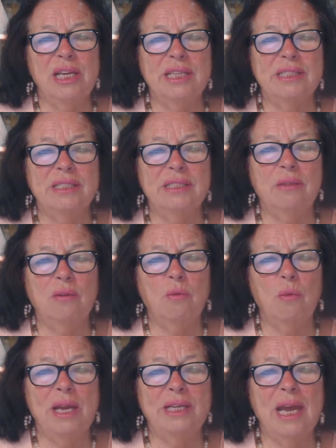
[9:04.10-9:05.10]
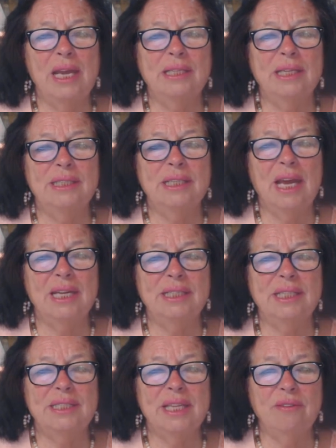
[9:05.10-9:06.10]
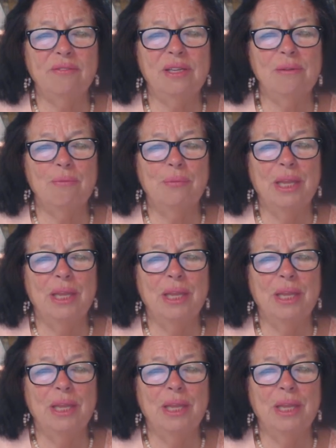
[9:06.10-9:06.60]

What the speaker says: the lesson 197.